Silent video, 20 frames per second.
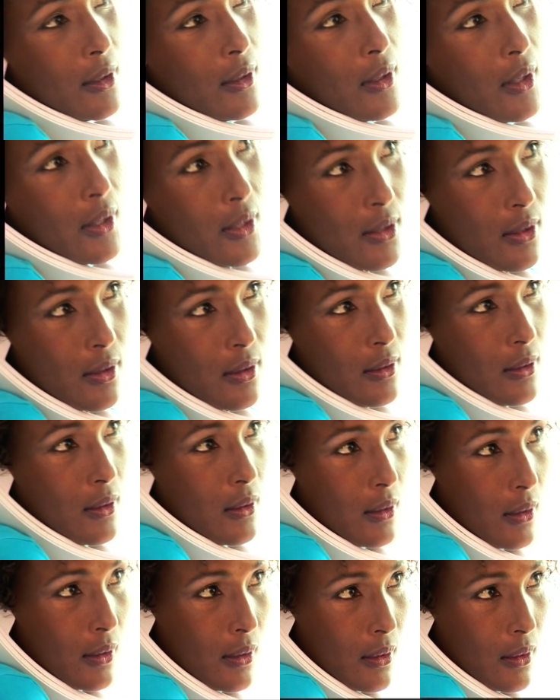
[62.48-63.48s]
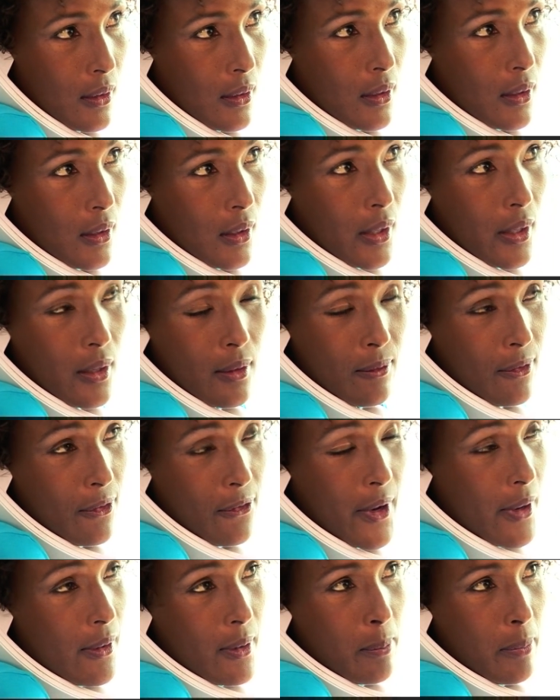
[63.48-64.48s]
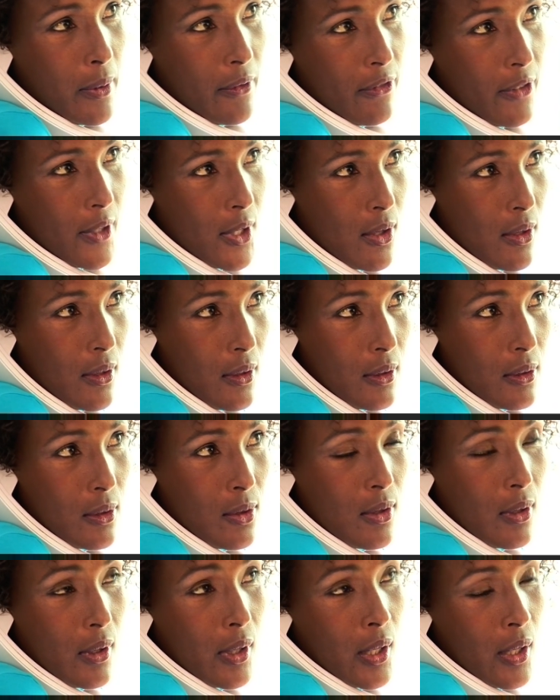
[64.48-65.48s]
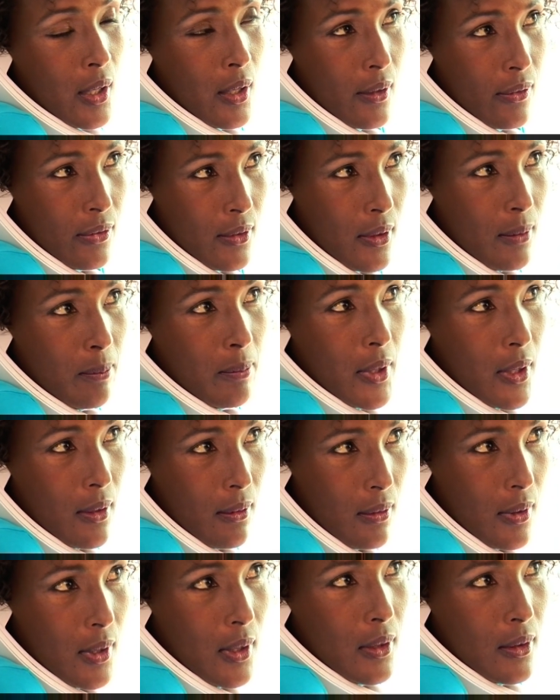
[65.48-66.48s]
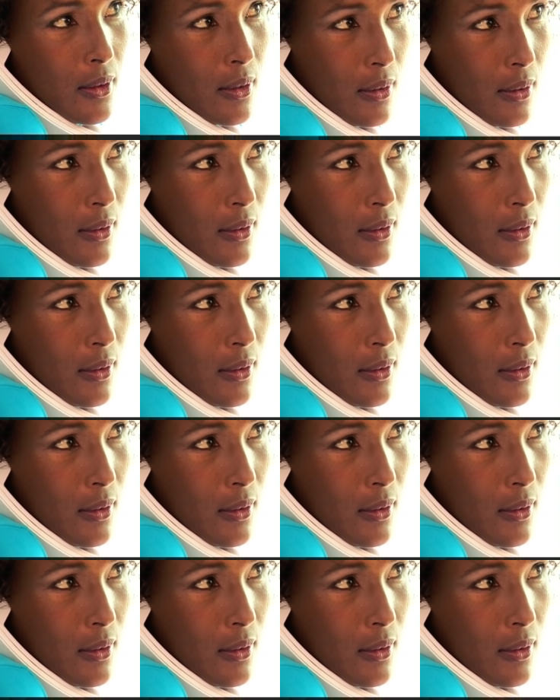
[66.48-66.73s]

yes, I am very professional, so I have to be really.